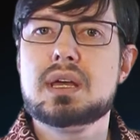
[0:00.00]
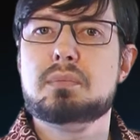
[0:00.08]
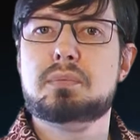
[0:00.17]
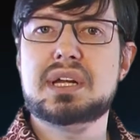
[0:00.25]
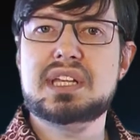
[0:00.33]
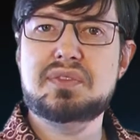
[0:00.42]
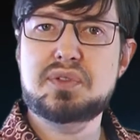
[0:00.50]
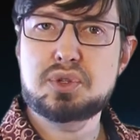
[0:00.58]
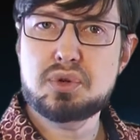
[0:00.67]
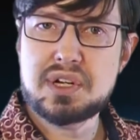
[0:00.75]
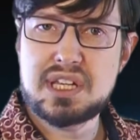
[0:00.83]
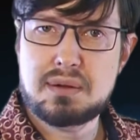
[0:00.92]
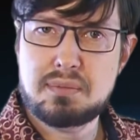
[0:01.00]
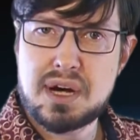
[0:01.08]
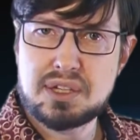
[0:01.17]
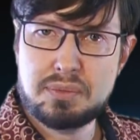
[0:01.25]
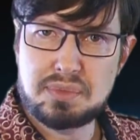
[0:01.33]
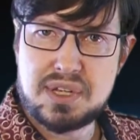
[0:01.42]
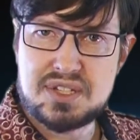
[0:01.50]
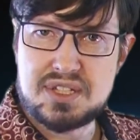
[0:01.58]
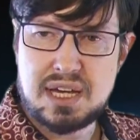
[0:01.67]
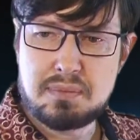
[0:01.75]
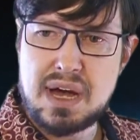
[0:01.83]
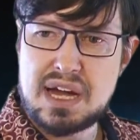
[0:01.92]
But if you're talking about a place
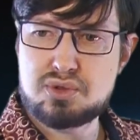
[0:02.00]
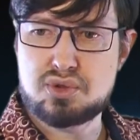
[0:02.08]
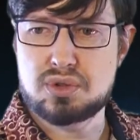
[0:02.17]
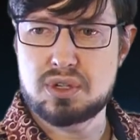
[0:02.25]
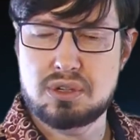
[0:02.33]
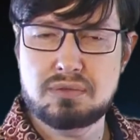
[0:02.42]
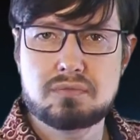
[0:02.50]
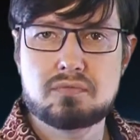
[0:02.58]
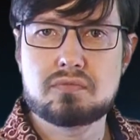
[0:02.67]
like Majuro,